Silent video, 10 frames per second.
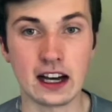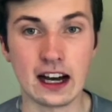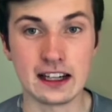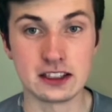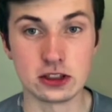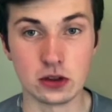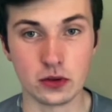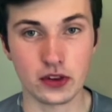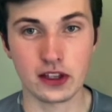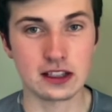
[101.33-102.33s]
I don't
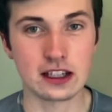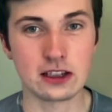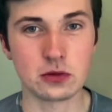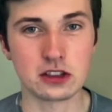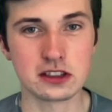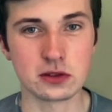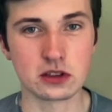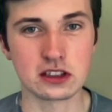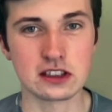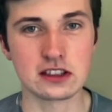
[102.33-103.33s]
think anyone is
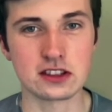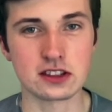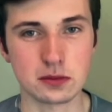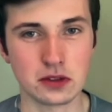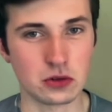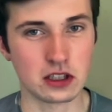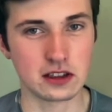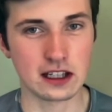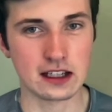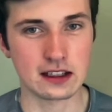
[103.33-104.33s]
really disputing
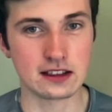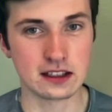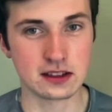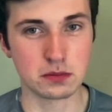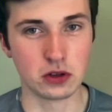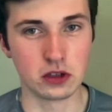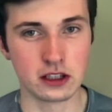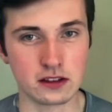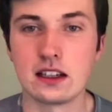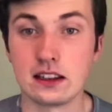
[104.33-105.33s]
that at this point.
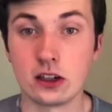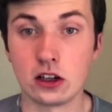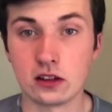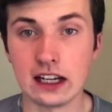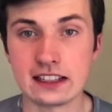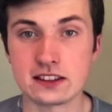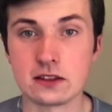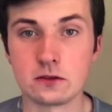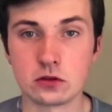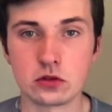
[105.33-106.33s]
There are lots
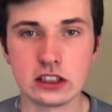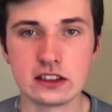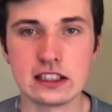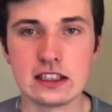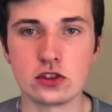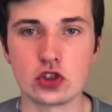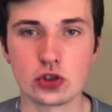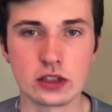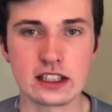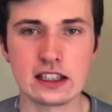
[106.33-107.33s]
of really
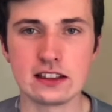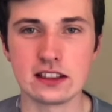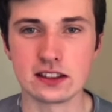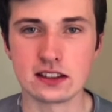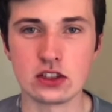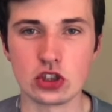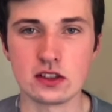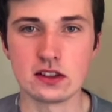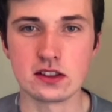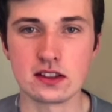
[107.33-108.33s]
intriguing
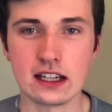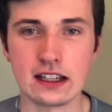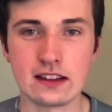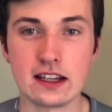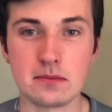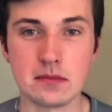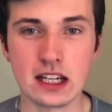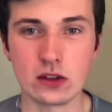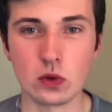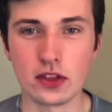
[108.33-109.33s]
decisions that they
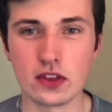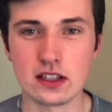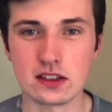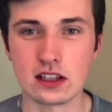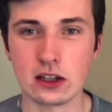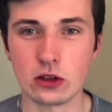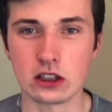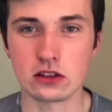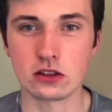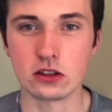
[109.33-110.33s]
made with this
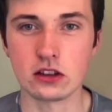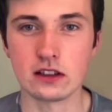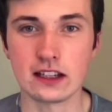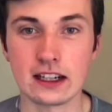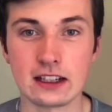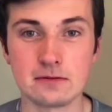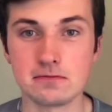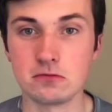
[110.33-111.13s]
character that I